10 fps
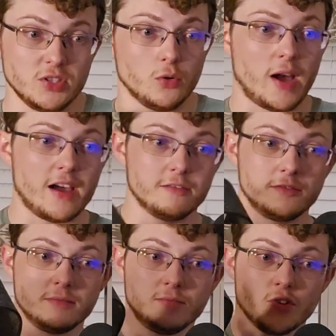I mean, you don't
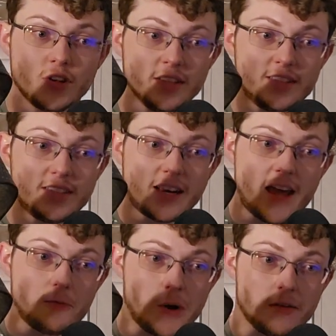have your gun sticking
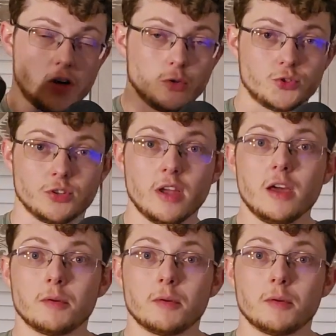halfway out of a holster.